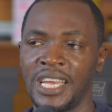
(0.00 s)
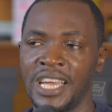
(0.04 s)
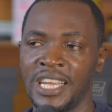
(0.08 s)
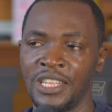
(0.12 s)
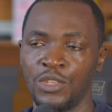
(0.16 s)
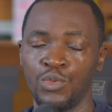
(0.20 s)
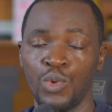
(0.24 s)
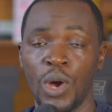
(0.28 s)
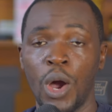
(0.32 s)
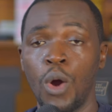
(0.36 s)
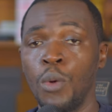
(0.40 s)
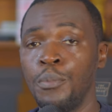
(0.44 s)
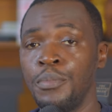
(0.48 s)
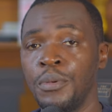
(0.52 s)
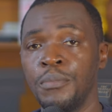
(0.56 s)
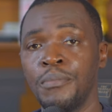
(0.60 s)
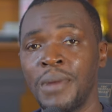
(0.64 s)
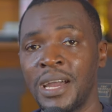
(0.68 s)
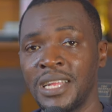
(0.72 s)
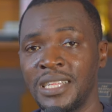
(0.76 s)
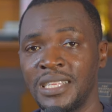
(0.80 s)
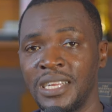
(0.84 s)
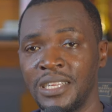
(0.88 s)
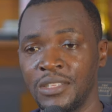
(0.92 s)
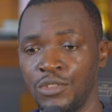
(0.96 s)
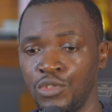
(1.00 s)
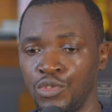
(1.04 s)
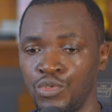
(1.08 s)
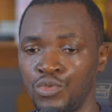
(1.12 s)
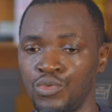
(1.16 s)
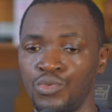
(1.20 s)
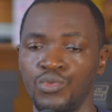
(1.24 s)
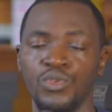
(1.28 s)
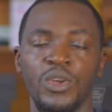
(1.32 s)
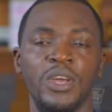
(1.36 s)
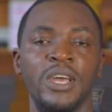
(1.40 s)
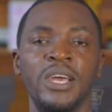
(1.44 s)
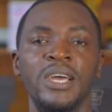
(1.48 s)
and you are open-minded
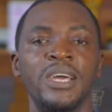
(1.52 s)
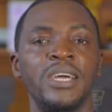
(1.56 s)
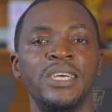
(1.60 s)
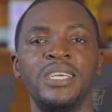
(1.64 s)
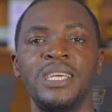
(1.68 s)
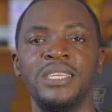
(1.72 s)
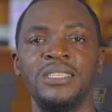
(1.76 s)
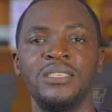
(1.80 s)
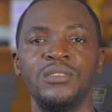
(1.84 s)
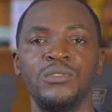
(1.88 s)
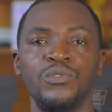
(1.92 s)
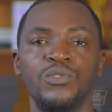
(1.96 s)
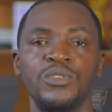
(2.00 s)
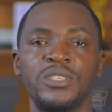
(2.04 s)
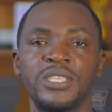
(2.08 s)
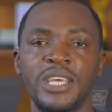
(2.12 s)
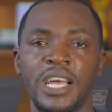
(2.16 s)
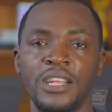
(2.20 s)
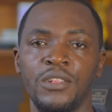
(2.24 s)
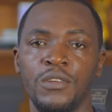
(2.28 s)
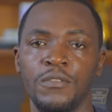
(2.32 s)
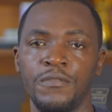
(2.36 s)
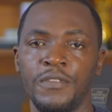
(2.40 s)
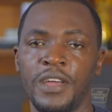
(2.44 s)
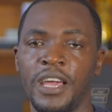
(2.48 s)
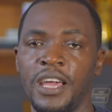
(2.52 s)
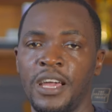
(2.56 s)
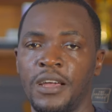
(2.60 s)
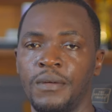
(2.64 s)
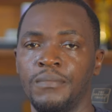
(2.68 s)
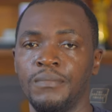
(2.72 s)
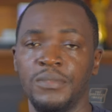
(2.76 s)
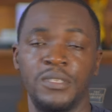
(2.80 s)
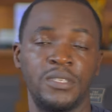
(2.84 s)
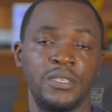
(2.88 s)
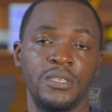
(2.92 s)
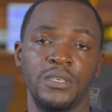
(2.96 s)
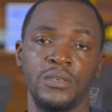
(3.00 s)
to getting those kind
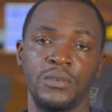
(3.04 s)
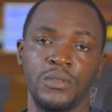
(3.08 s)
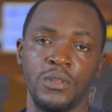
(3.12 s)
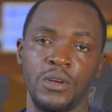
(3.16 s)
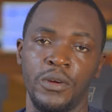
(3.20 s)
of skill.